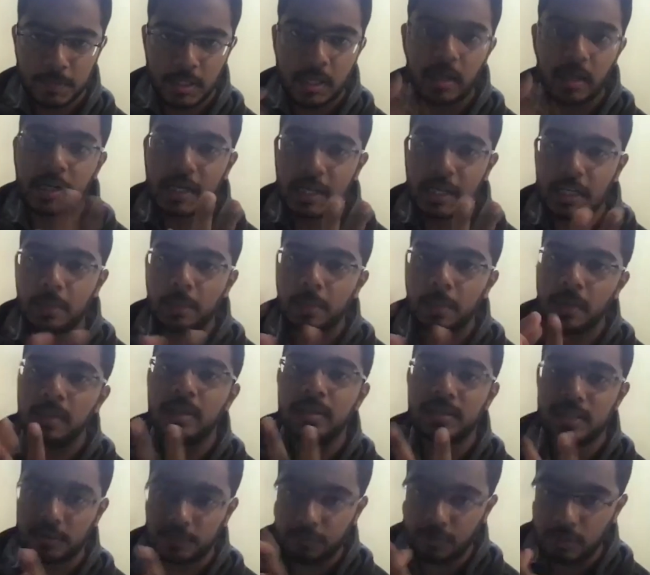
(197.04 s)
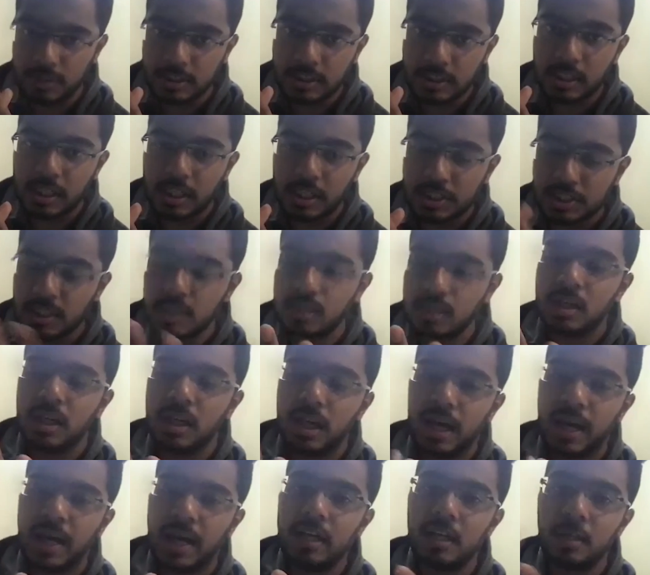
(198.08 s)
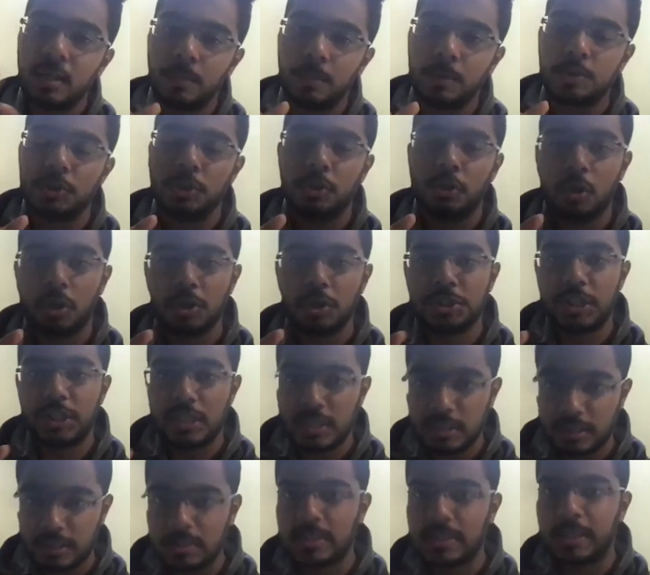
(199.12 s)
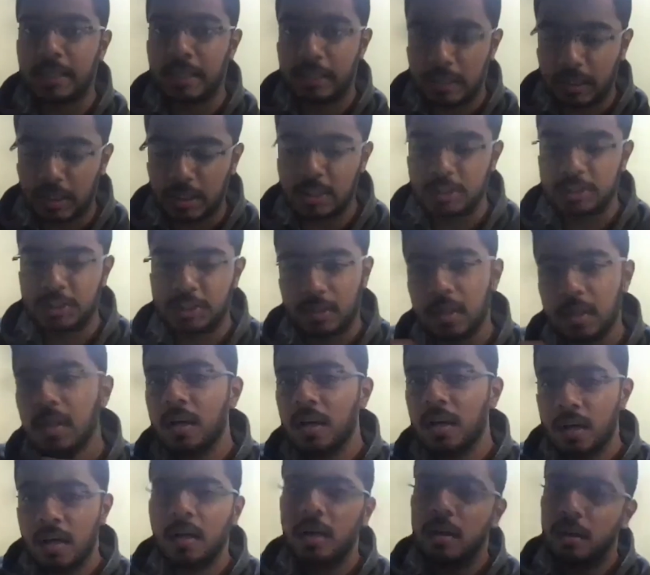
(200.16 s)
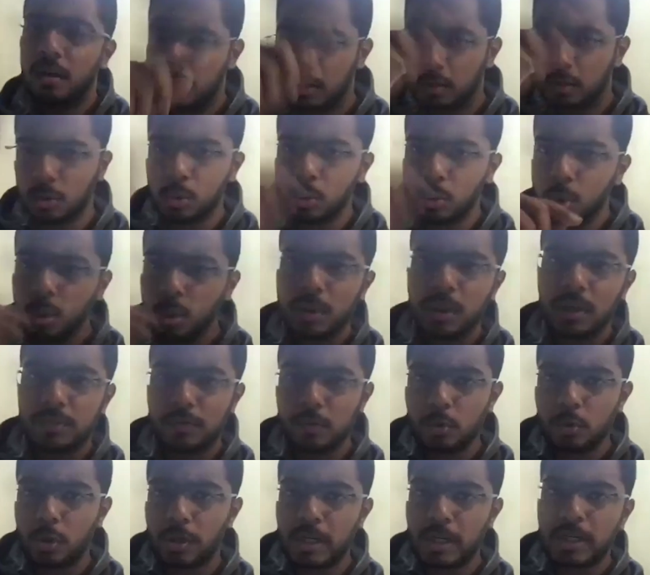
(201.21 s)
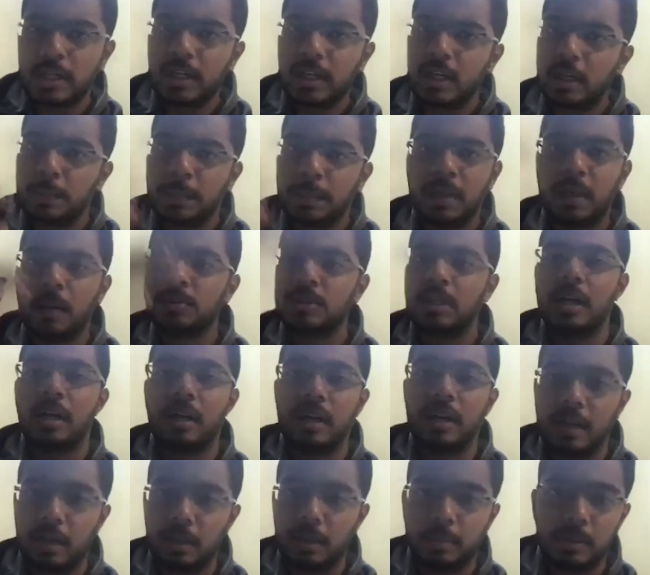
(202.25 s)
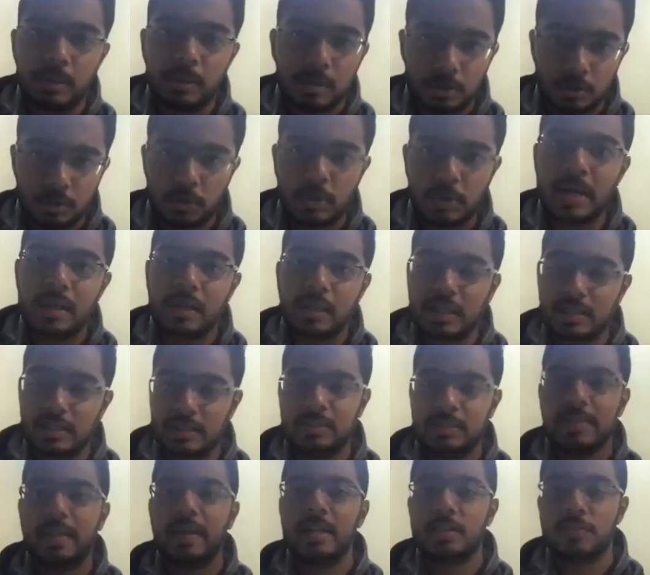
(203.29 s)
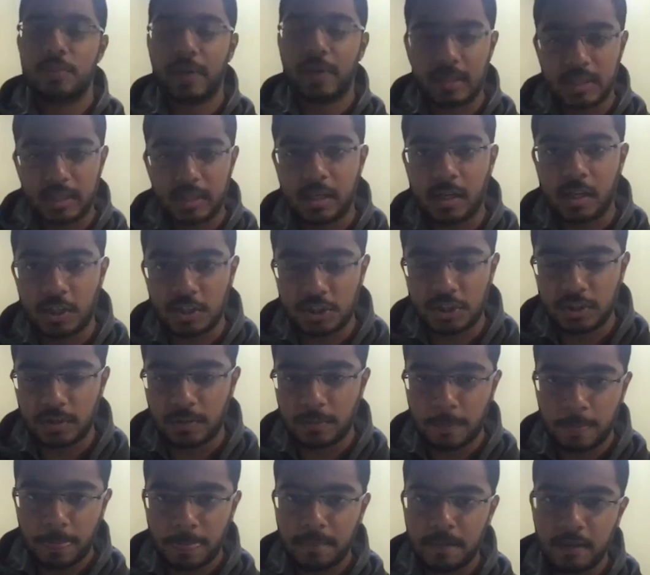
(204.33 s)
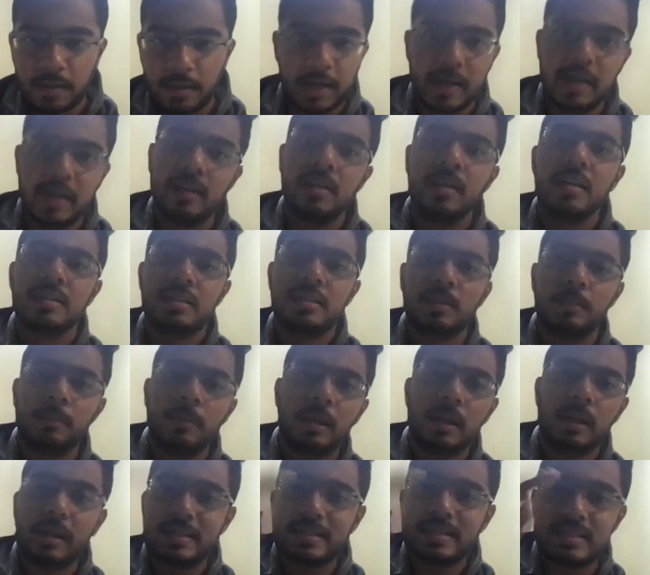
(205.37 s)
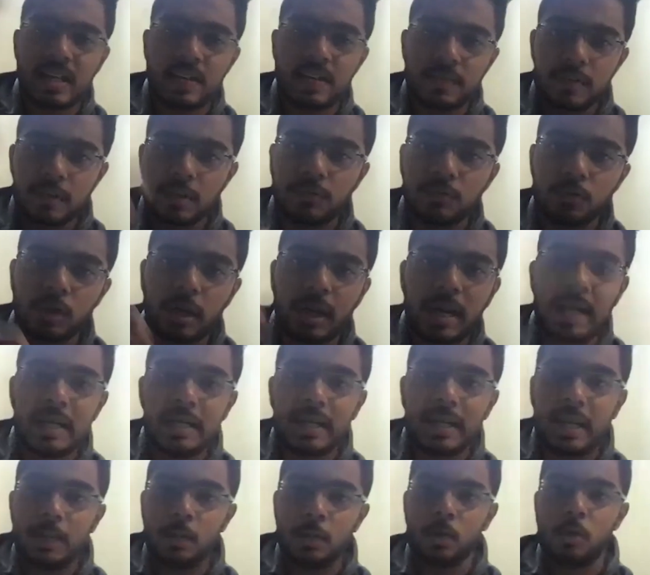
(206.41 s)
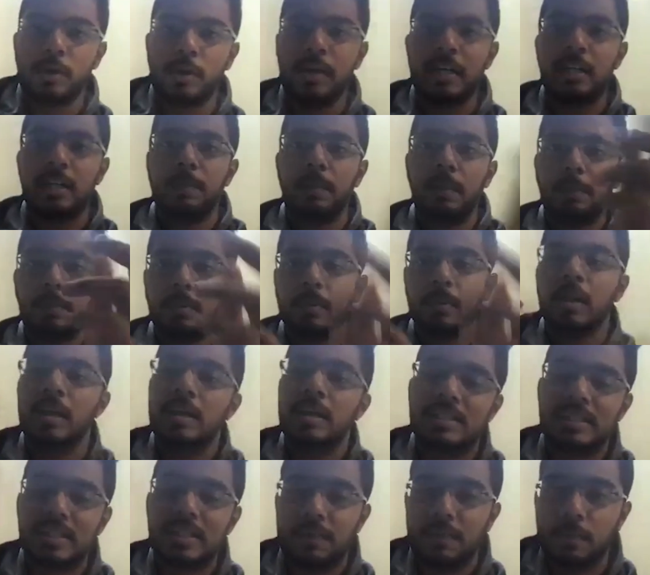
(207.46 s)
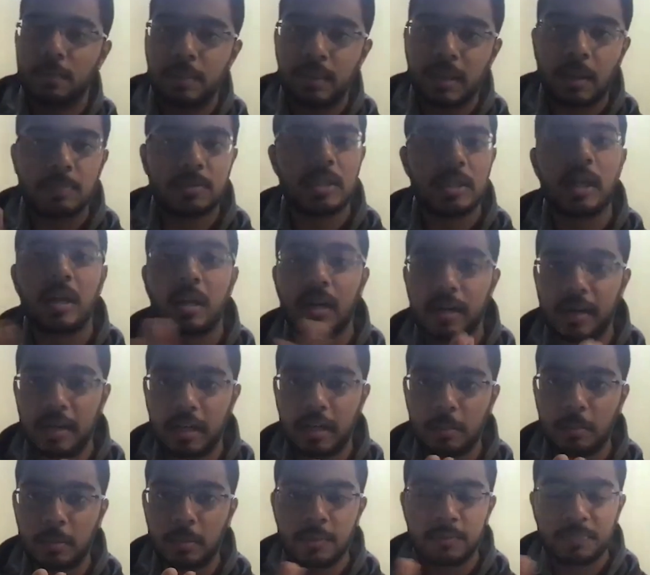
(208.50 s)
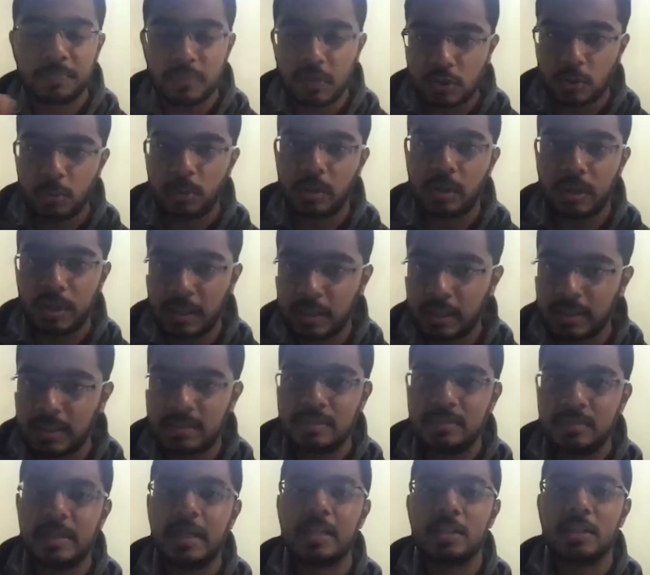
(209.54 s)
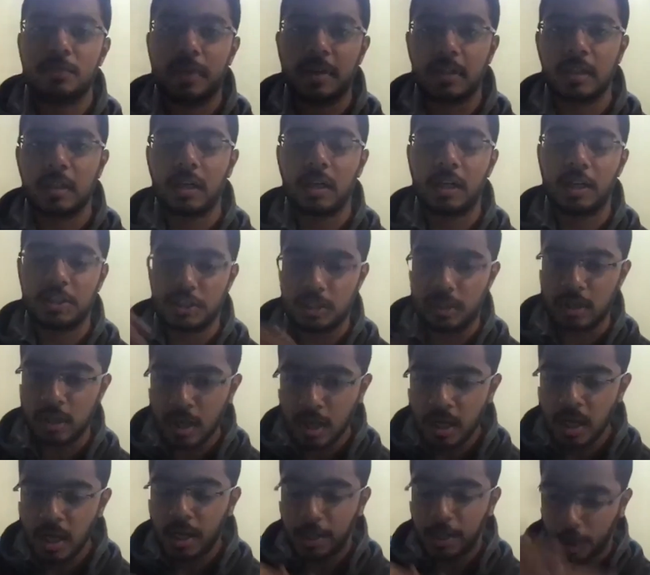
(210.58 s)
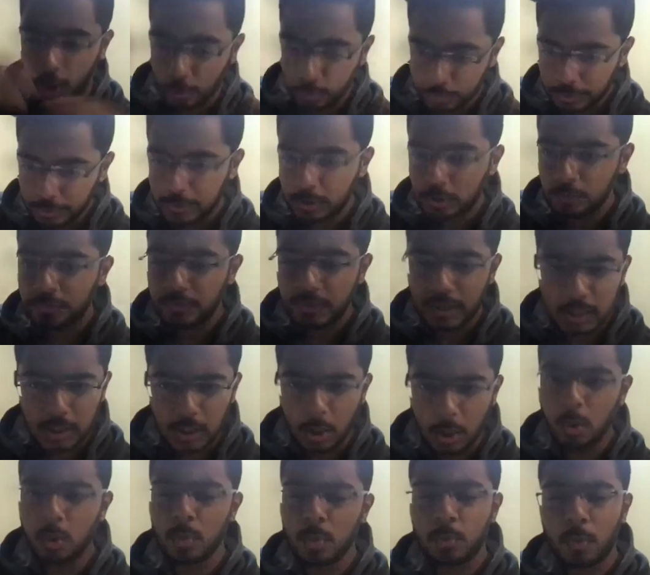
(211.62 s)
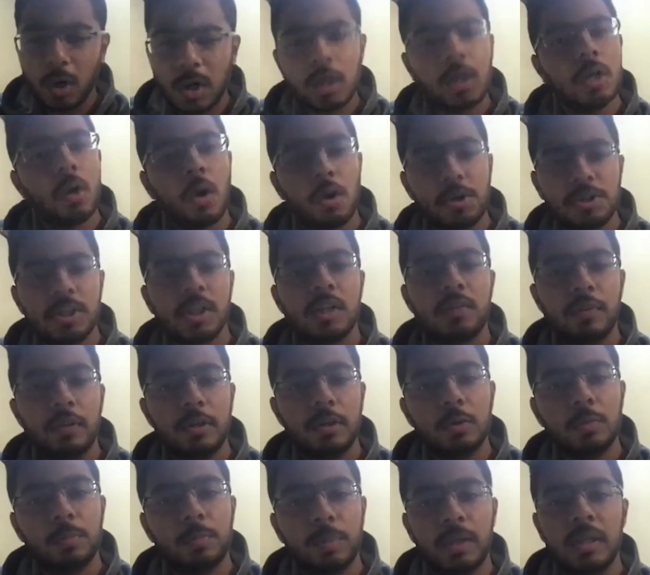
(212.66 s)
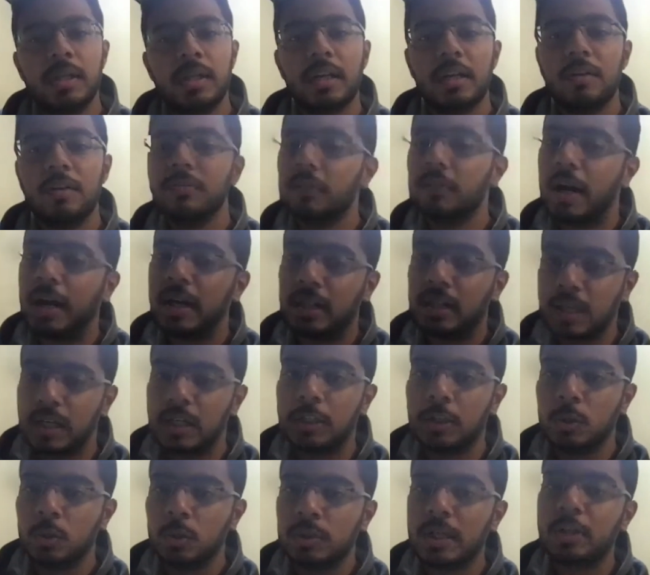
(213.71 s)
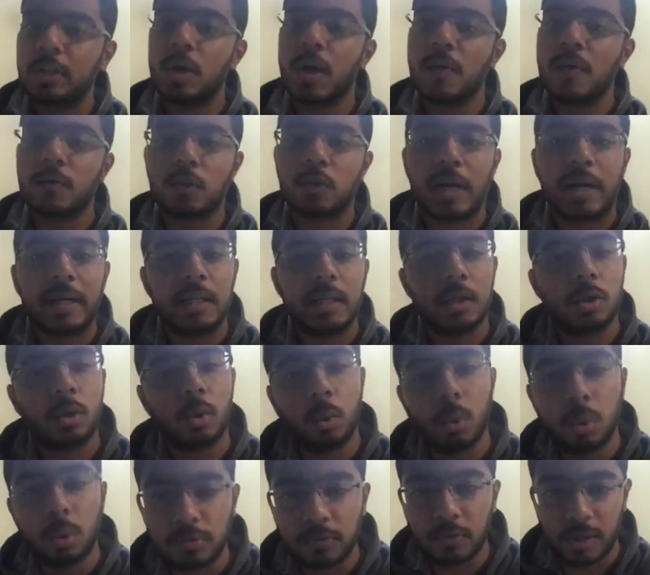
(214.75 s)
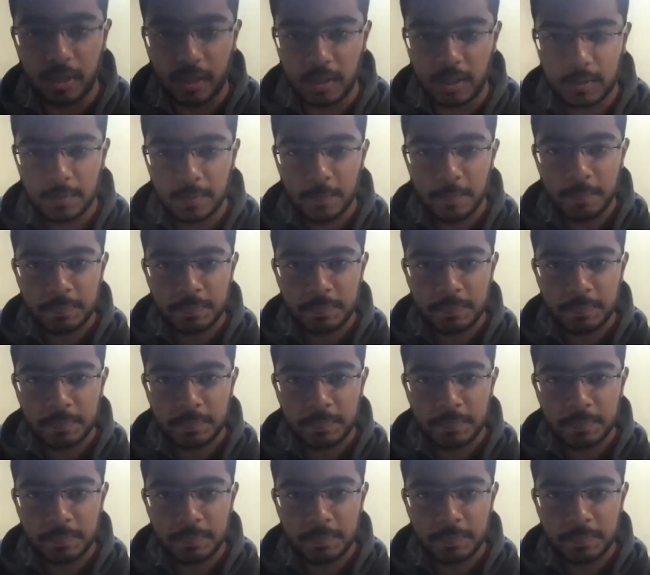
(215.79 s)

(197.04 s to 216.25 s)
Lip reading: Readable is the first condition and number should not change is the second condition. 2, if you rotate it, it becomes unreadable. So that doesn't satisfy the condition, right? Similarly, 7, if you write and you rotate the paper, 7 becomes unreadable. So it doesn't satisfy the condition. Now you need to figure out what logic will you build if I tell you that you have to write a code for it.